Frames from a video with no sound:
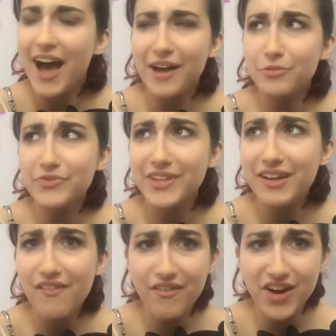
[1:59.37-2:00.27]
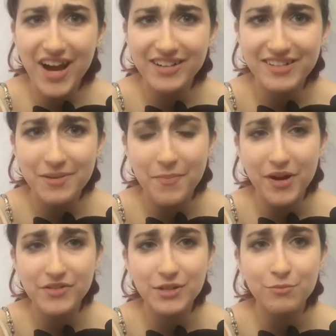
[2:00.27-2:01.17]
I don't think I've ever had an
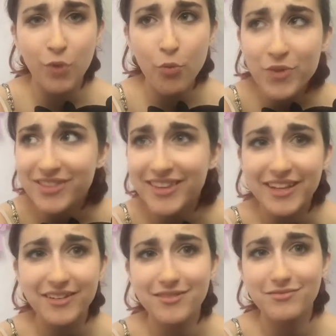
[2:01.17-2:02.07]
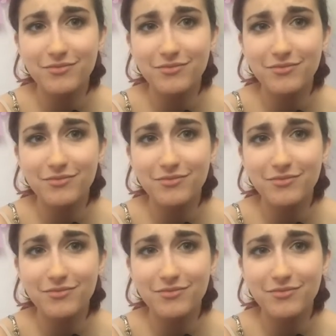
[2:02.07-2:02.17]
embarrassing moment, like,